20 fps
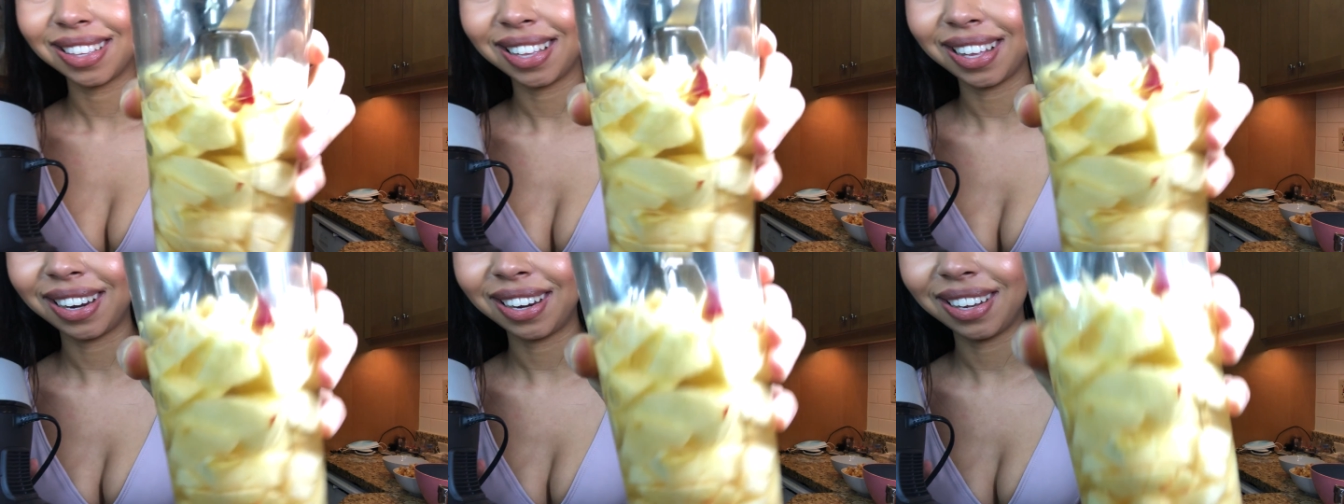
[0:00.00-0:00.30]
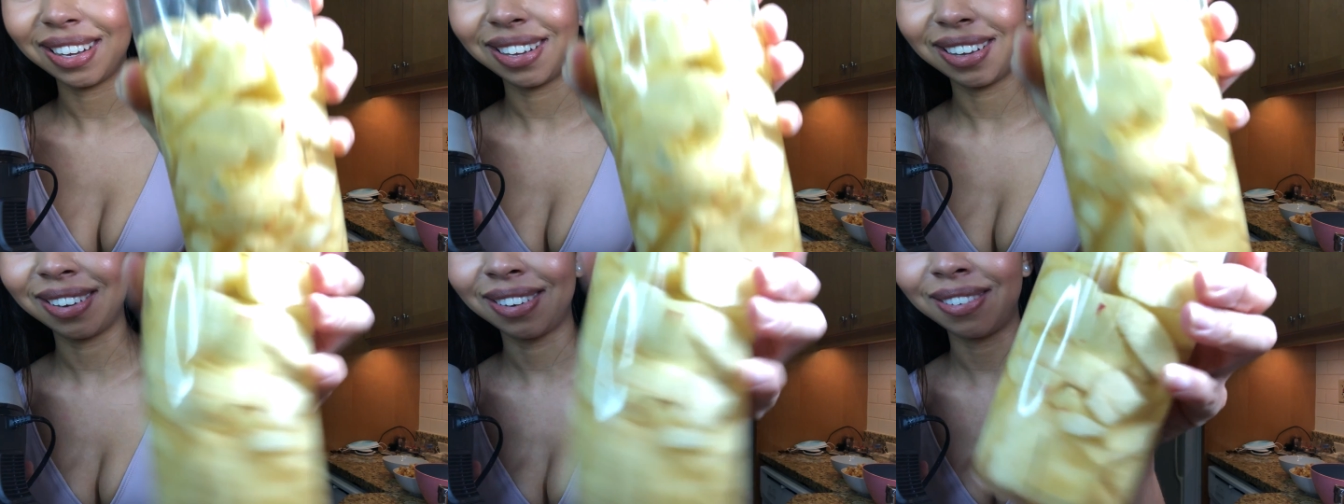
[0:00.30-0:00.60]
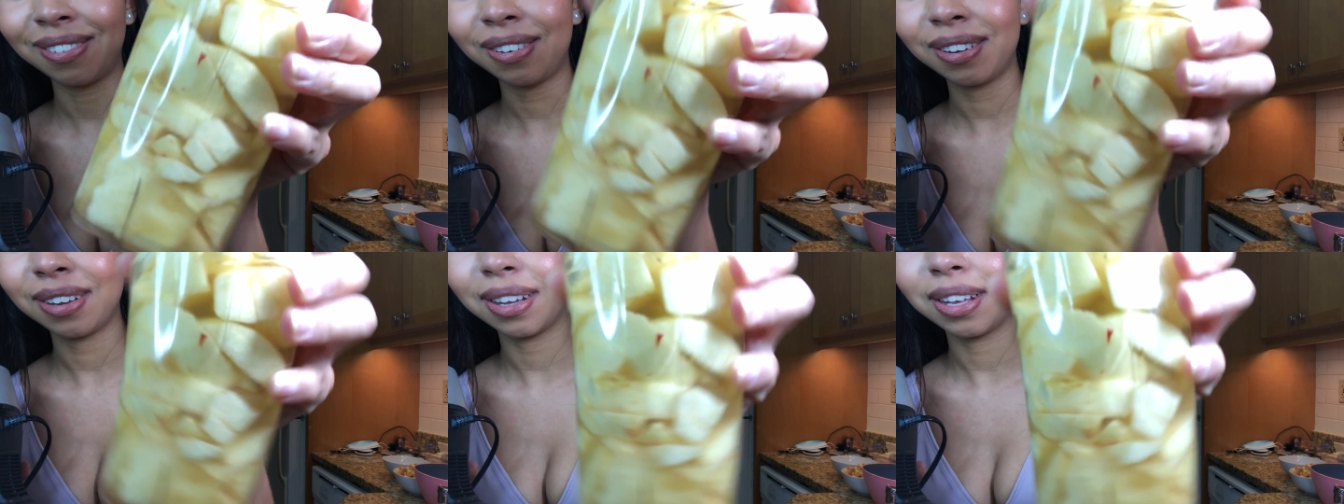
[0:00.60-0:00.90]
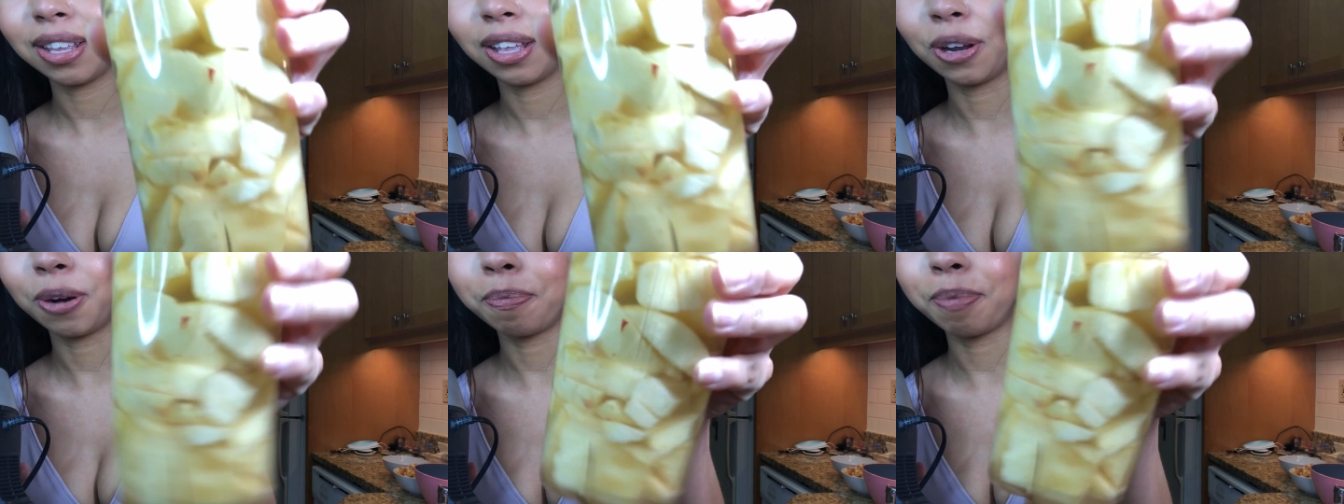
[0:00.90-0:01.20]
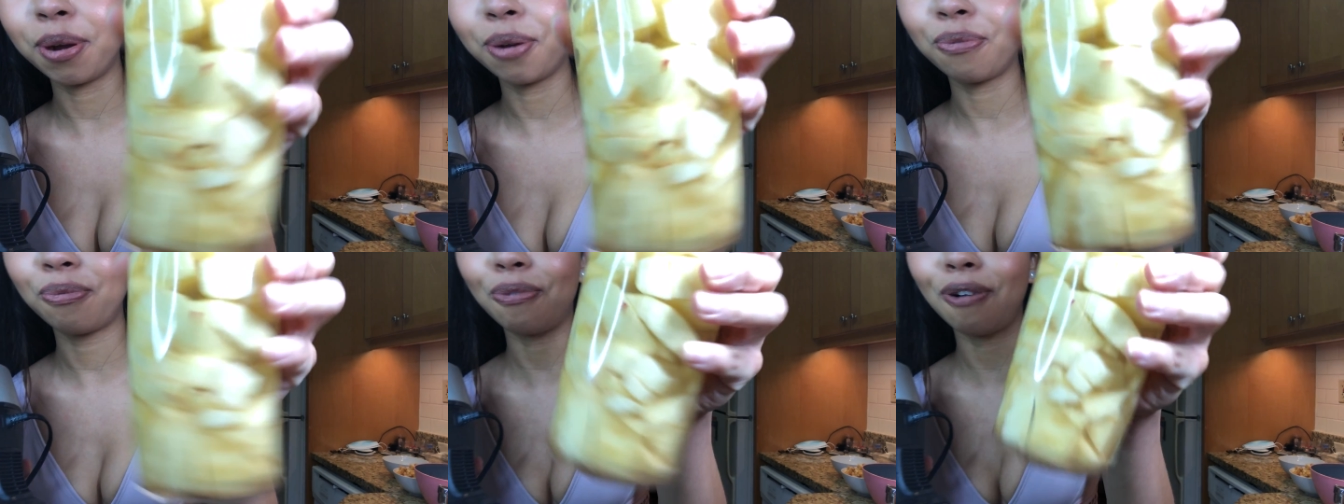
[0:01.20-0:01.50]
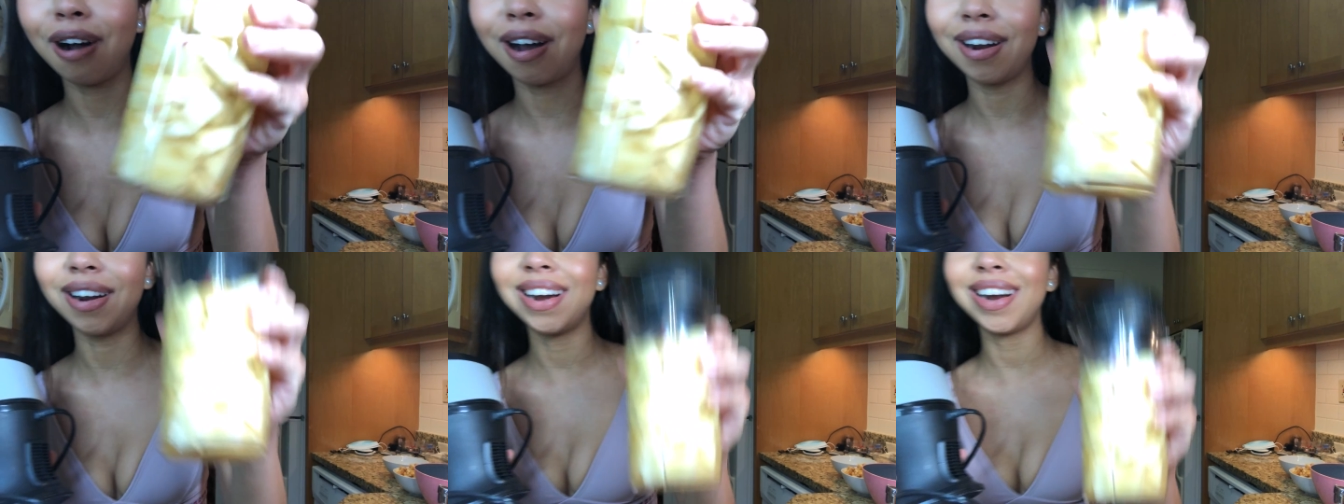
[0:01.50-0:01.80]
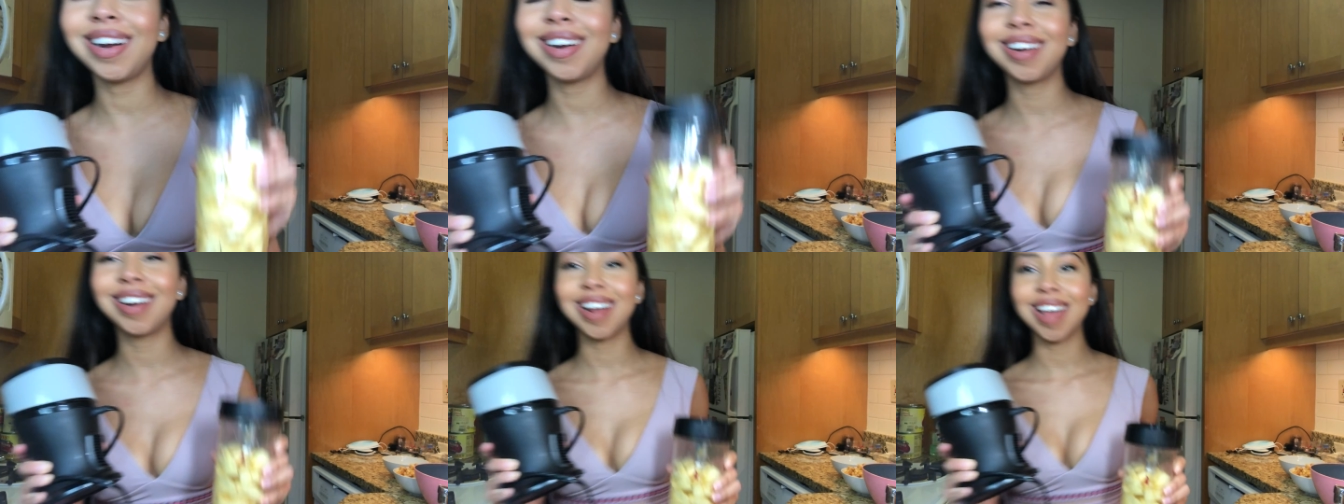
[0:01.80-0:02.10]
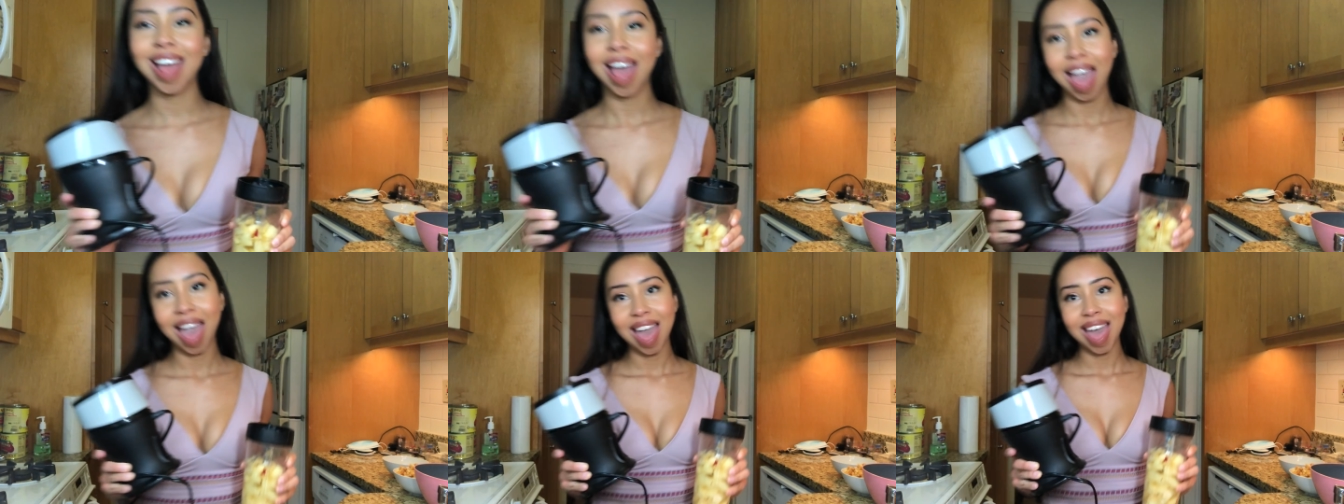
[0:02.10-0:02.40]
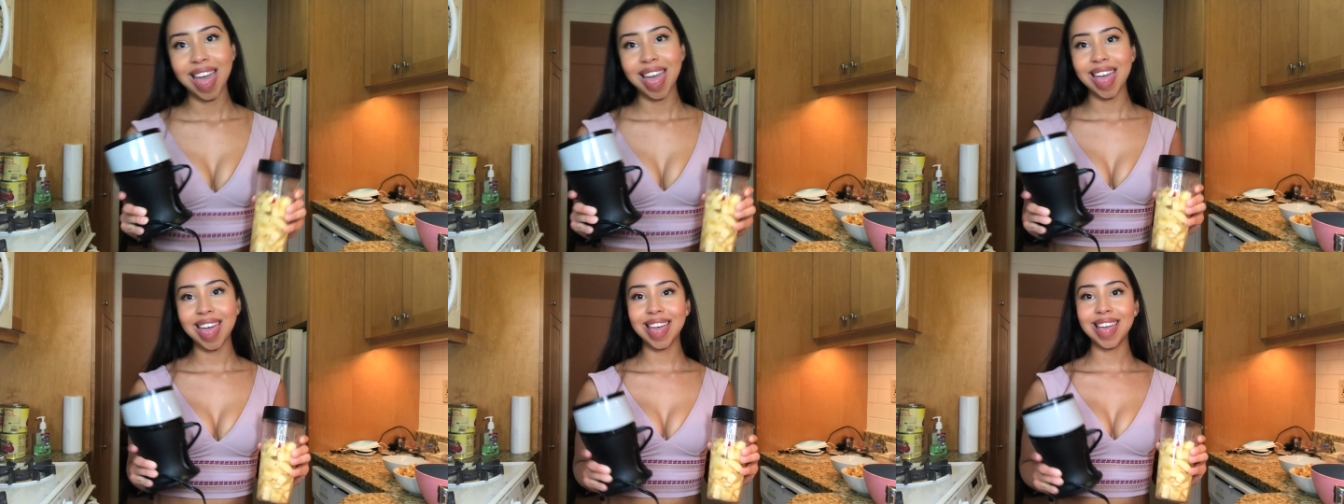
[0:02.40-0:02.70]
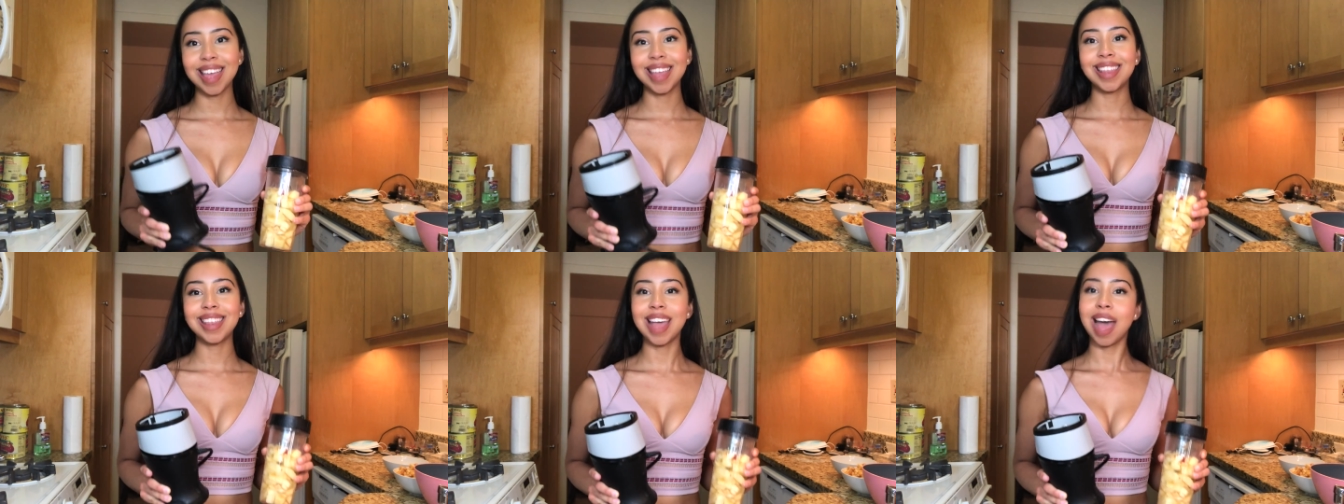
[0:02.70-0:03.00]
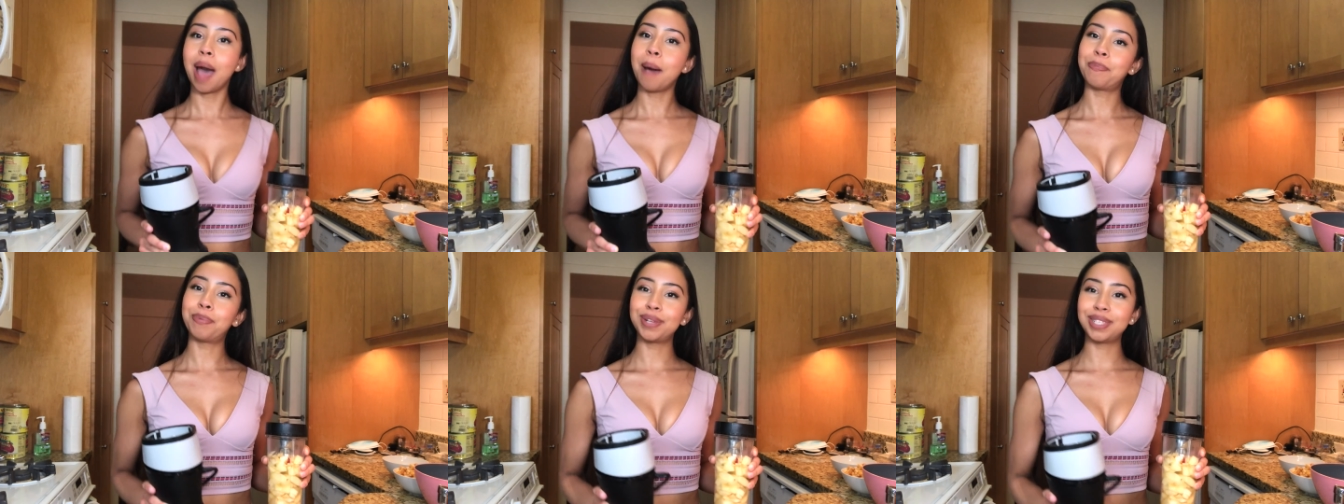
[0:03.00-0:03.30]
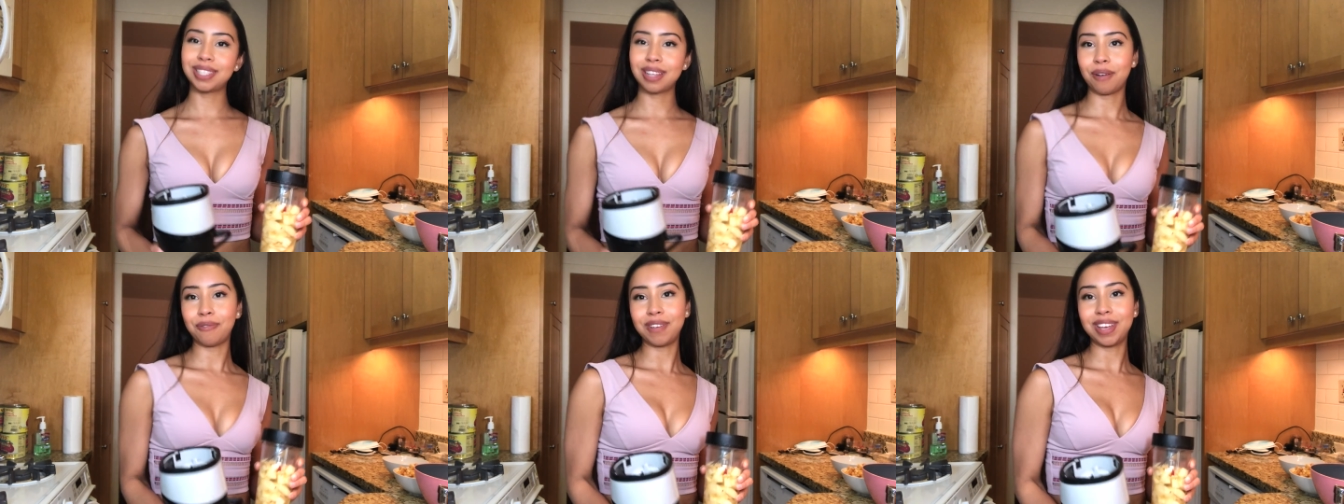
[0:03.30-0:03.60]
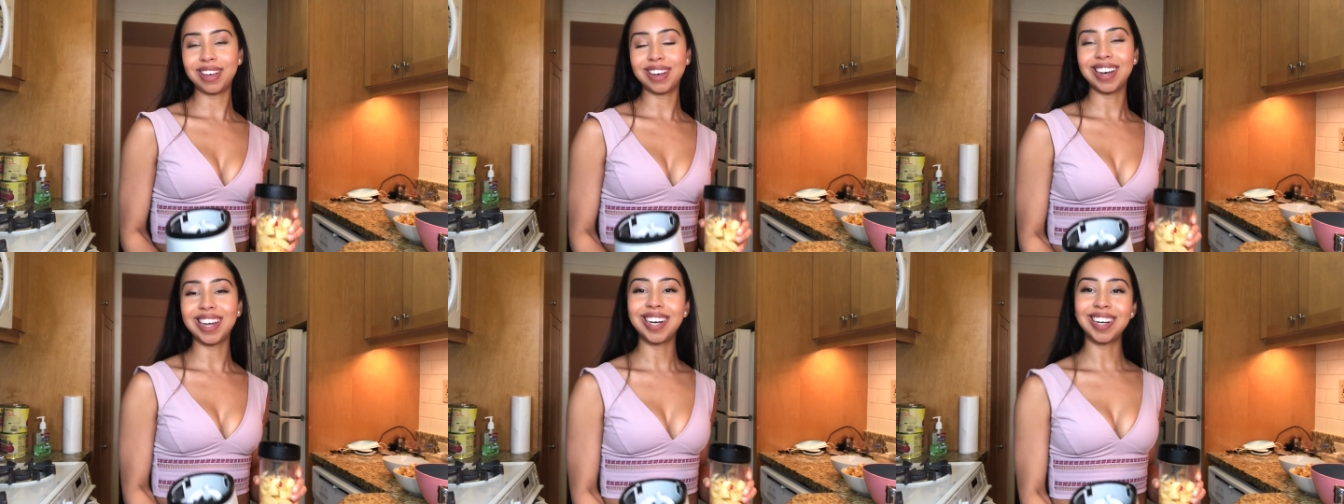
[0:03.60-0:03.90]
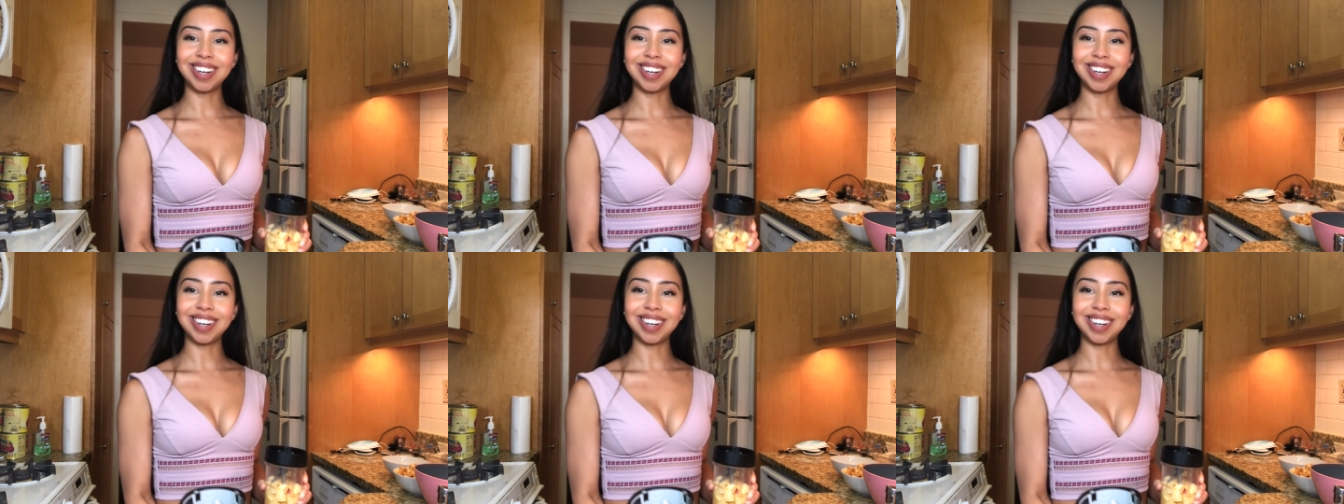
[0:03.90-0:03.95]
There you go. A little bit of water and the apples that we cut